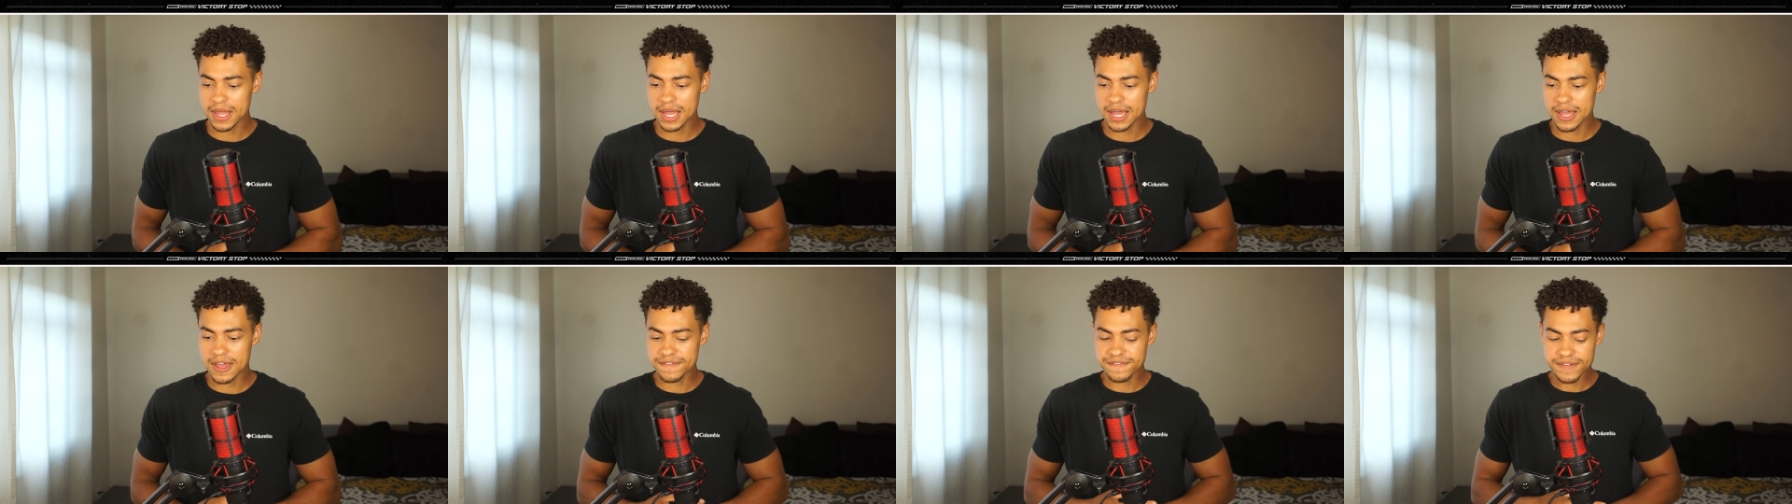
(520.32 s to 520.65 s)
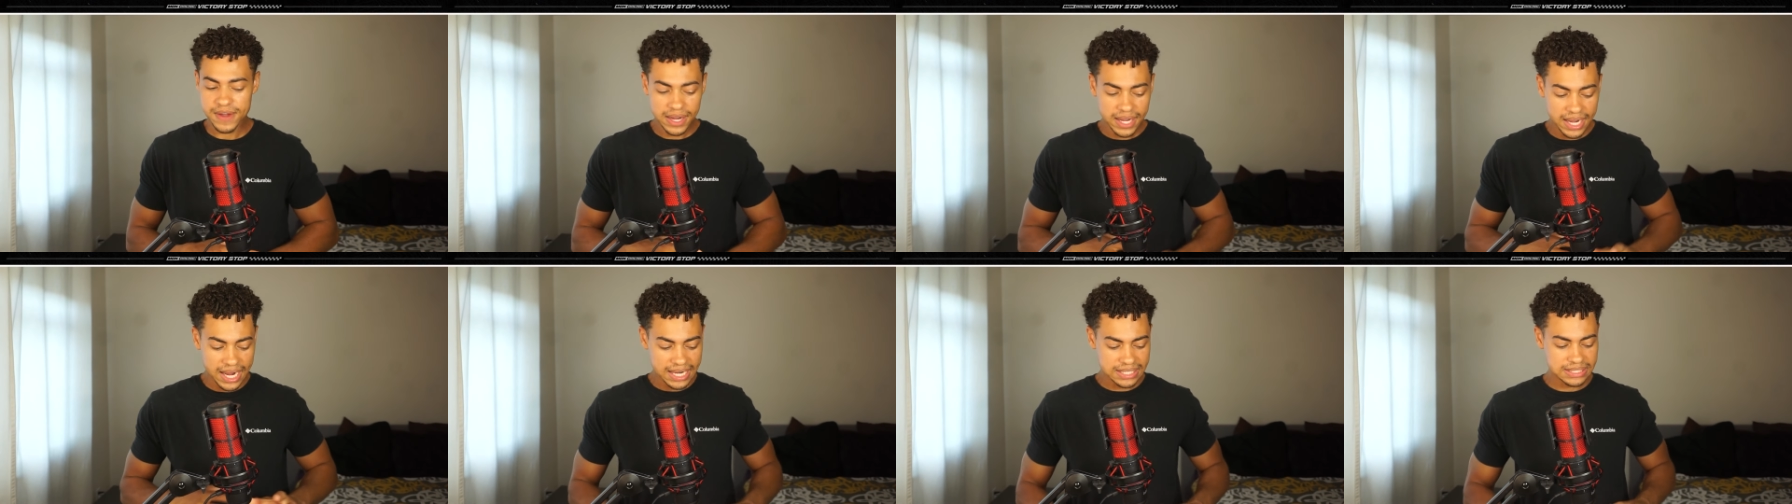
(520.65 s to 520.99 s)
if
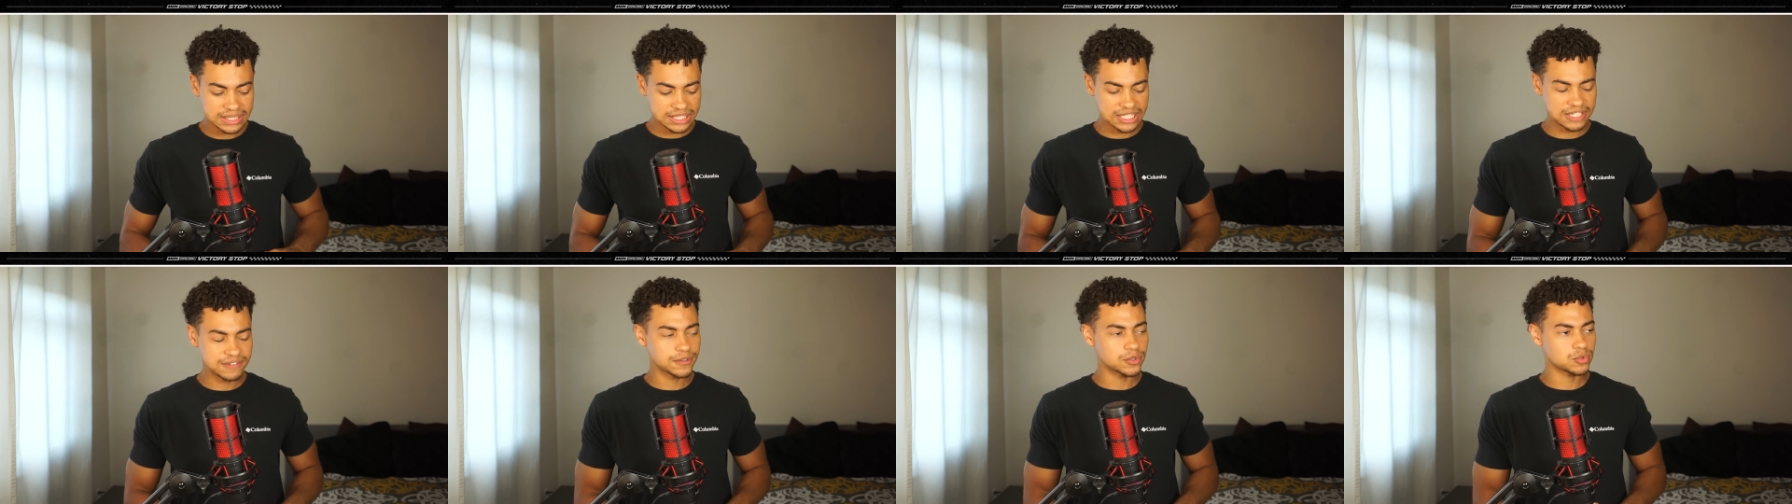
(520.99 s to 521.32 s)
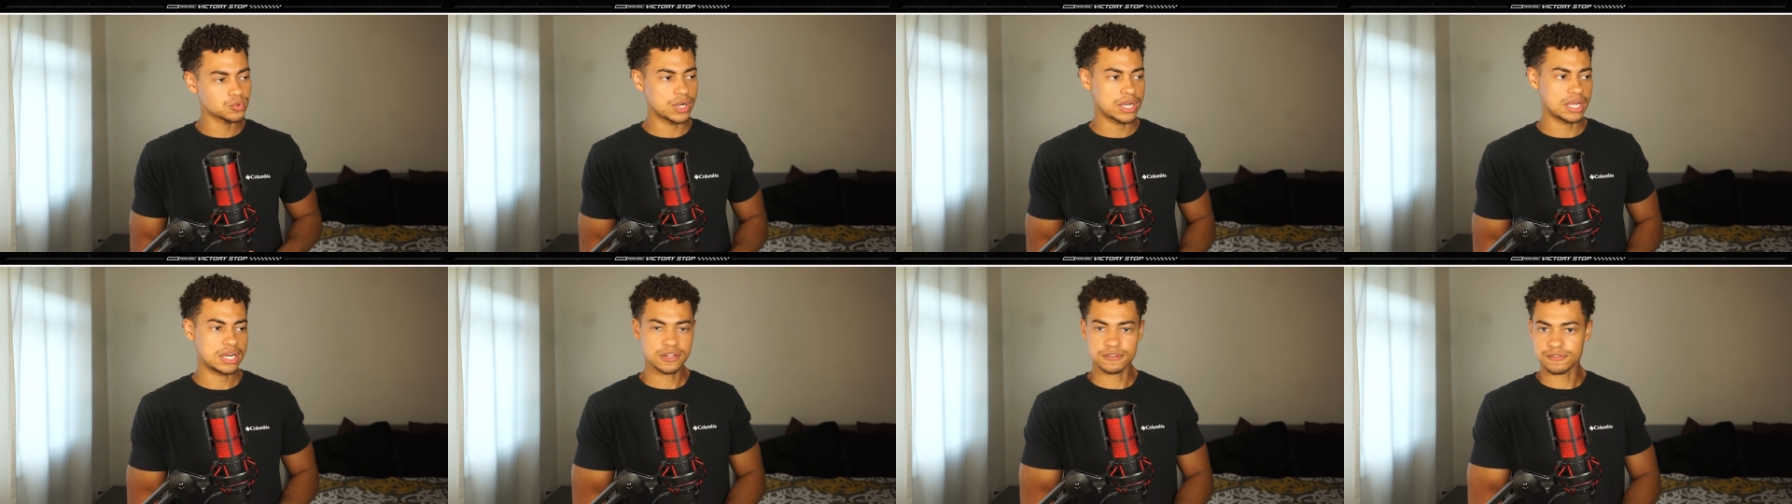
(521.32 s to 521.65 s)
I had to give a
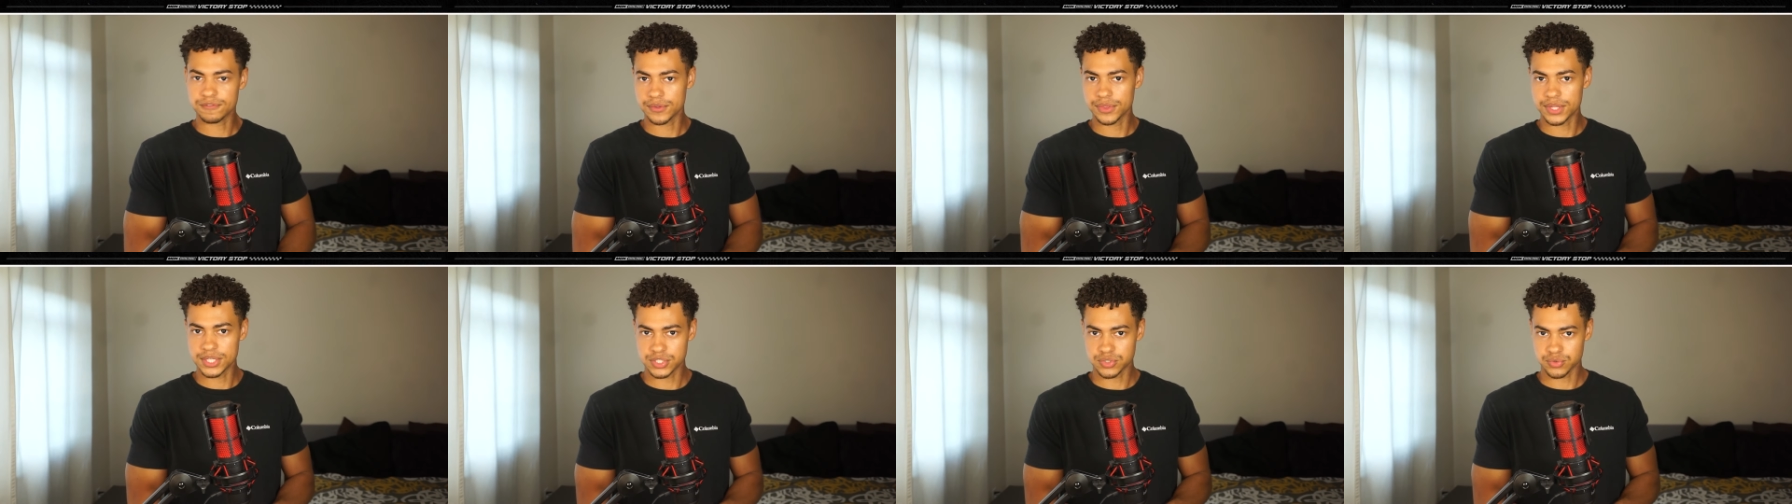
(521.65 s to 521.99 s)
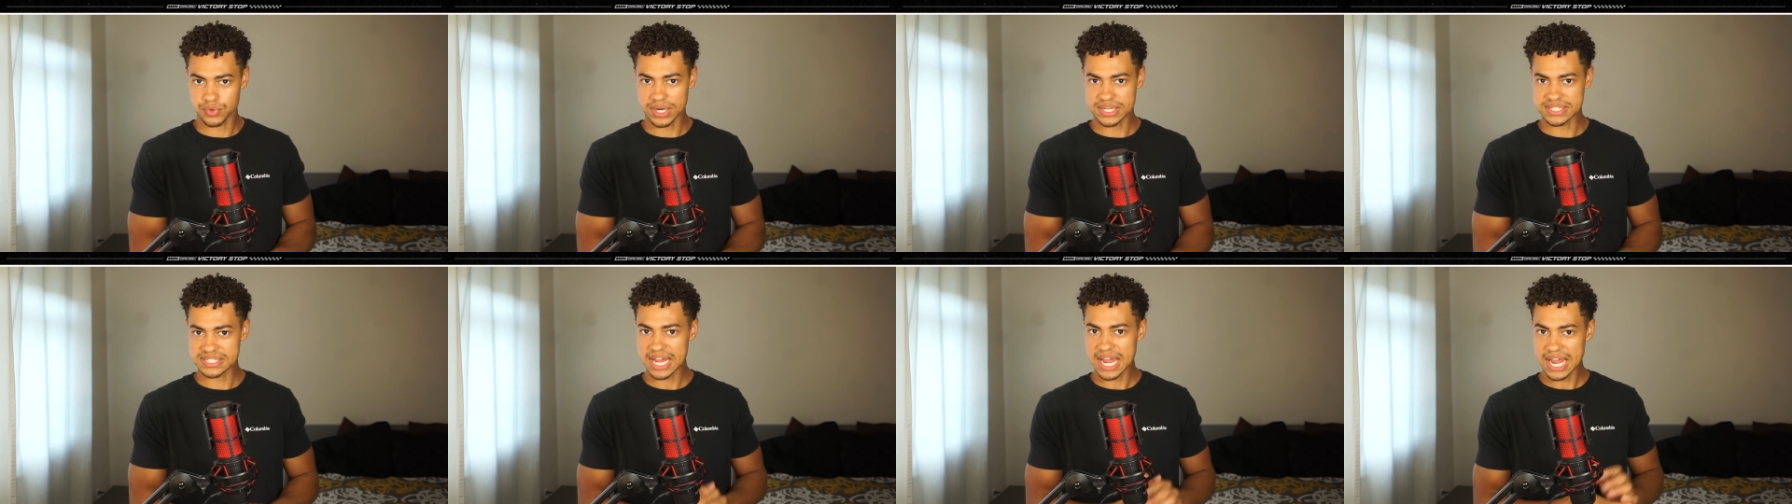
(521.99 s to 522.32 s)
rating for this
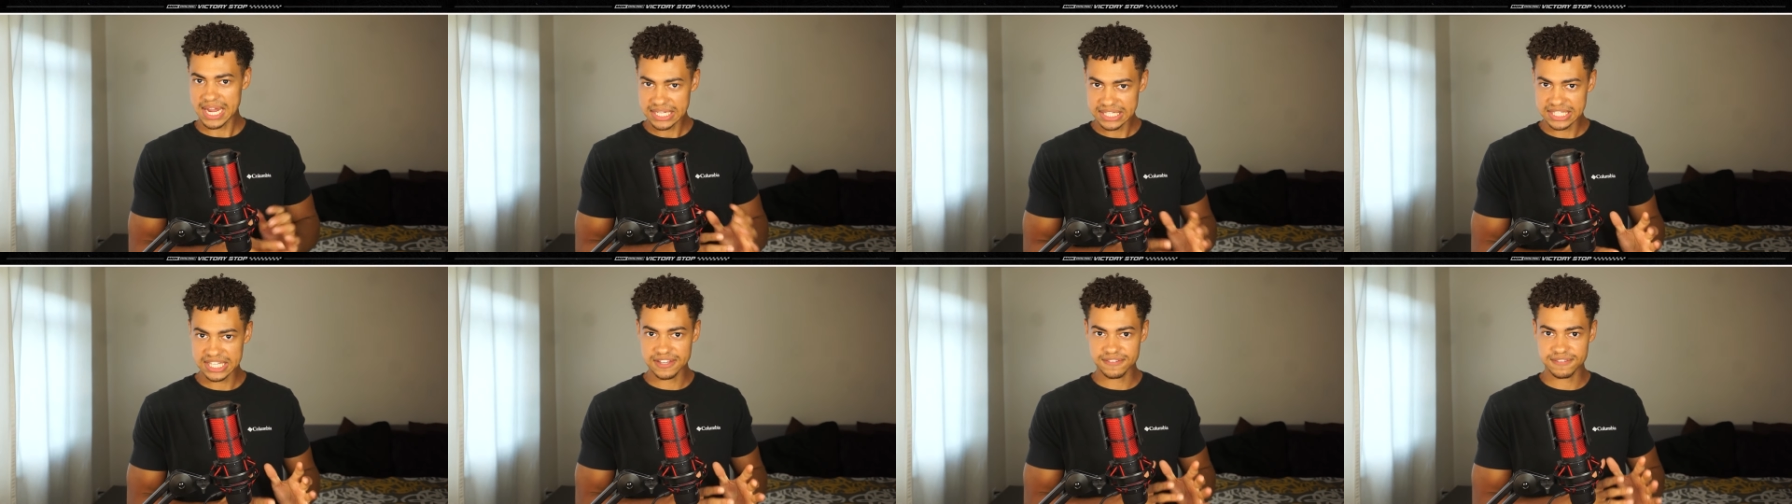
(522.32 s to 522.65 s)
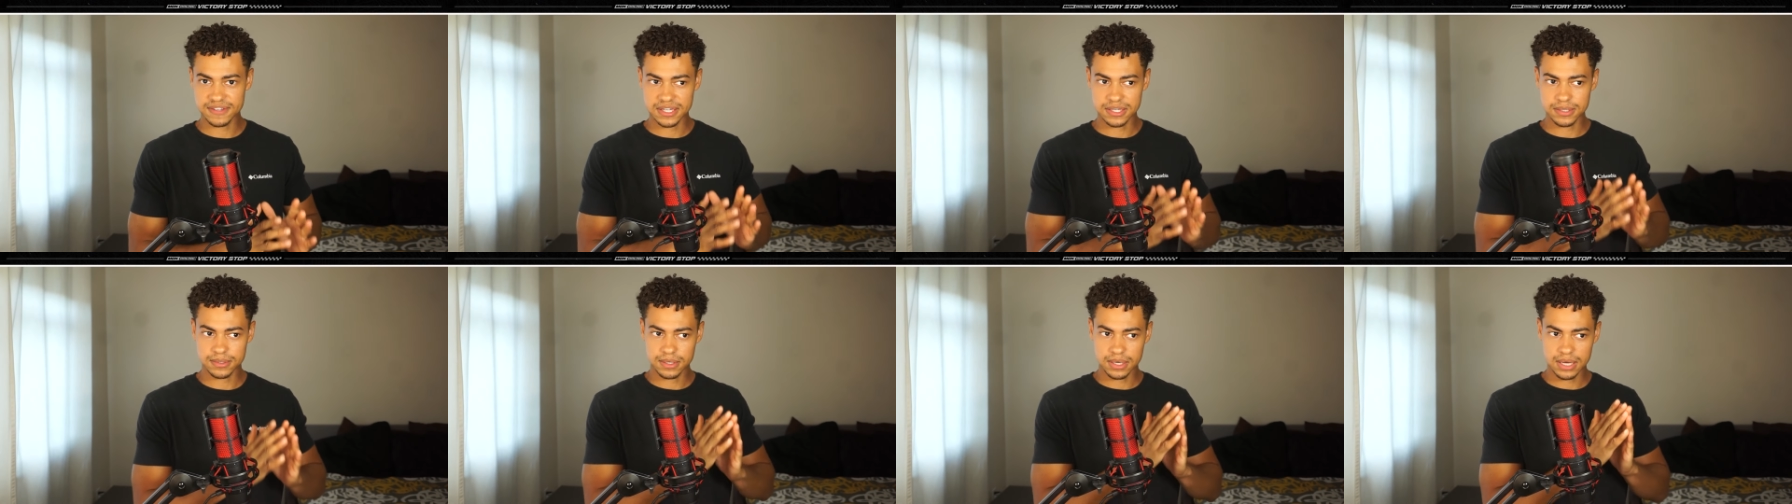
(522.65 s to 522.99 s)
race, I give
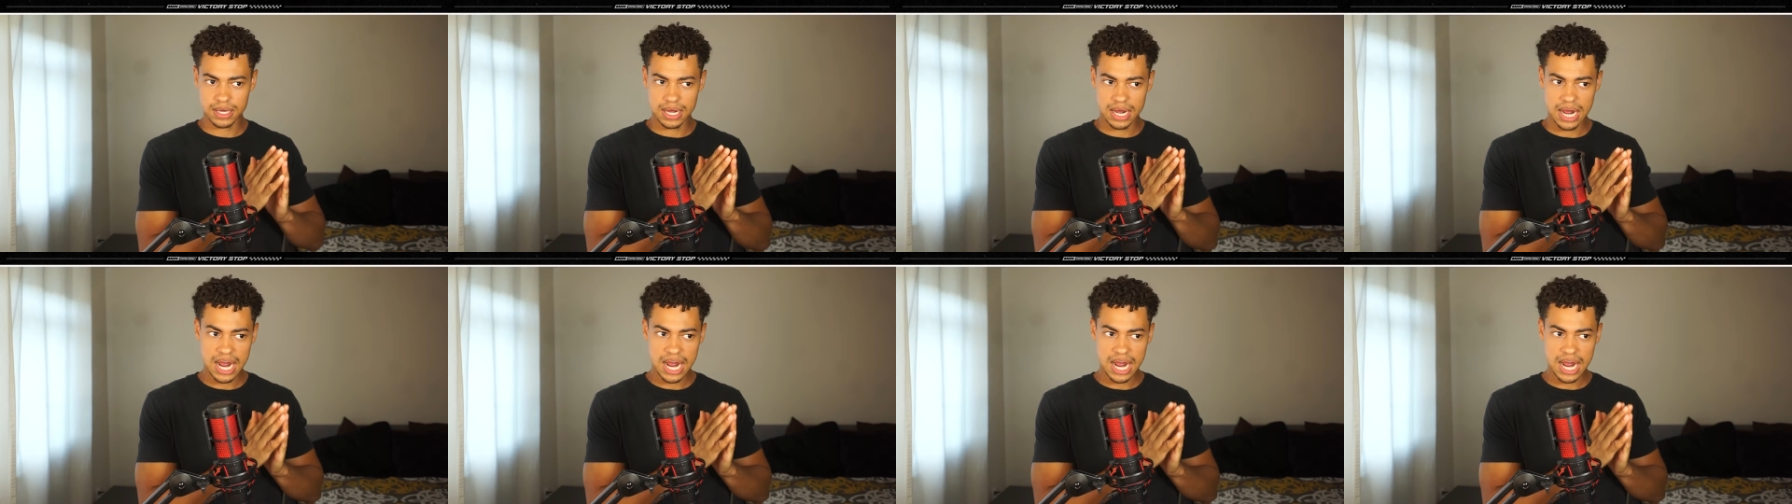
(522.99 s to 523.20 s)
it,